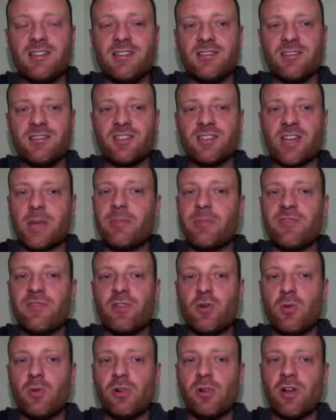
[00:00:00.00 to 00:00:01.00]
the shape of a
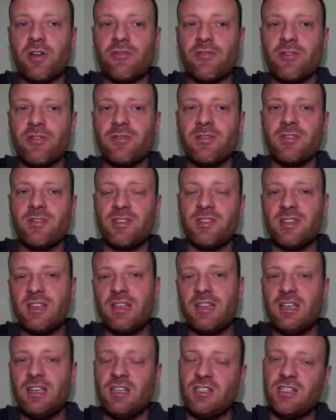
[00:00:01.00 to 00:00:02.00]
normal iPhone,
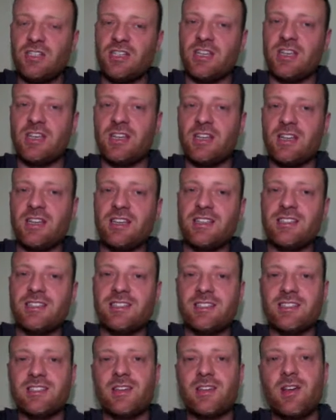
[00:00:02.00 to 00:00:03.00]
e.g. it
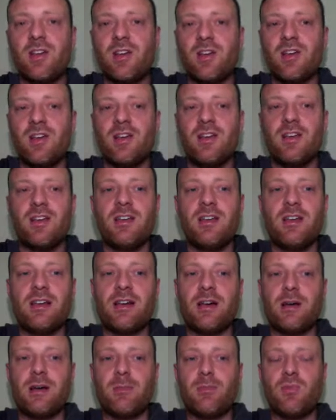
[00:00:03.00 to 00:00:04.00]
is
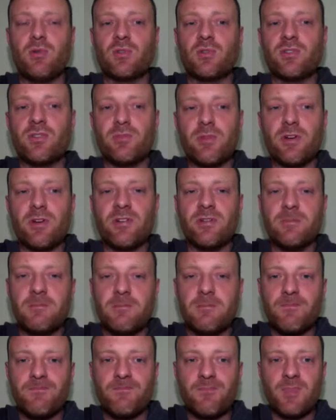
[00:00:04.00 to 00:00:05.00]
um, portrait mode,
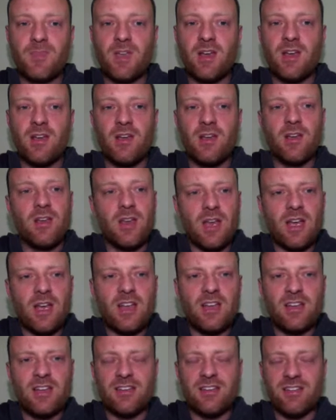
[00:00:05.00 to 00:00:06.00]

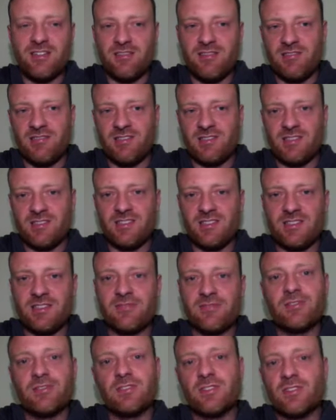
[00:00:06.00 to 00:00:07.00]
and this is
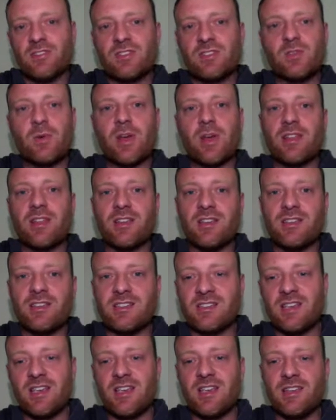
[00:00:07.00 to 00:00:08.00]
different to the square that you
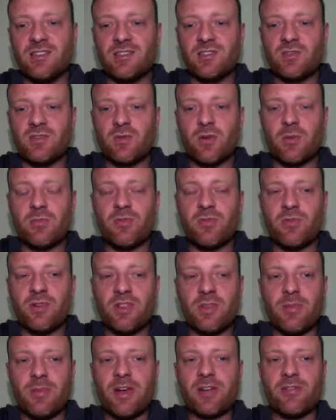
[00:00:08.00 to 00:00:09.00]
see in the storyboard in
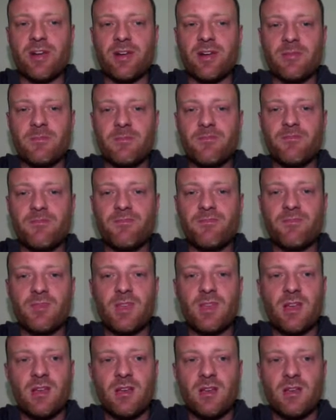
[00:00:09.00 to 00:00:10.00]
the background.
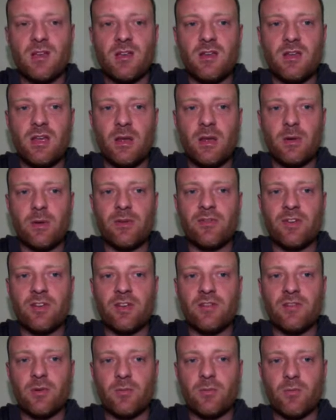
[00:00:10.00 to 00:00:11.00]
However,
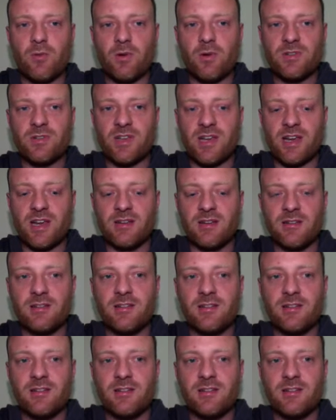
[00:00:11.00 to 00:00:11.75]
if you rotate,